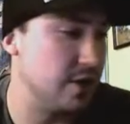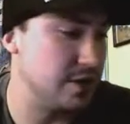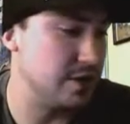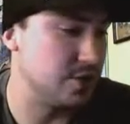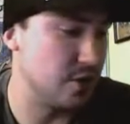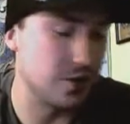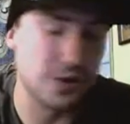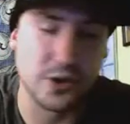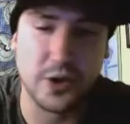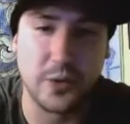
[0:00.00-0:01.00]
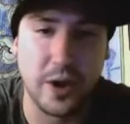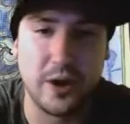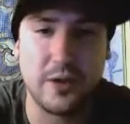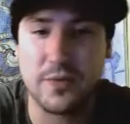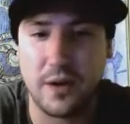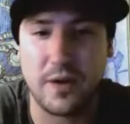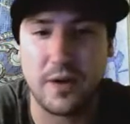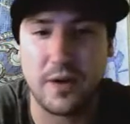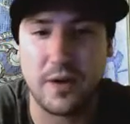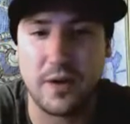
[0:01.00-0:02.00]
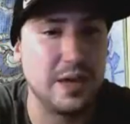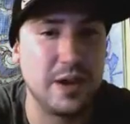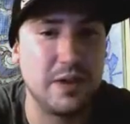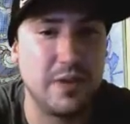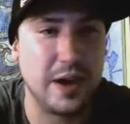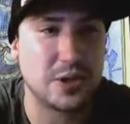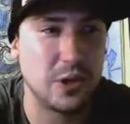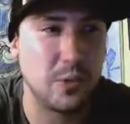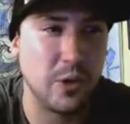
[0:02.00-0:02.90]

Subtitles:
two-strokes are doing well. All right, we're going to keep manufacturing.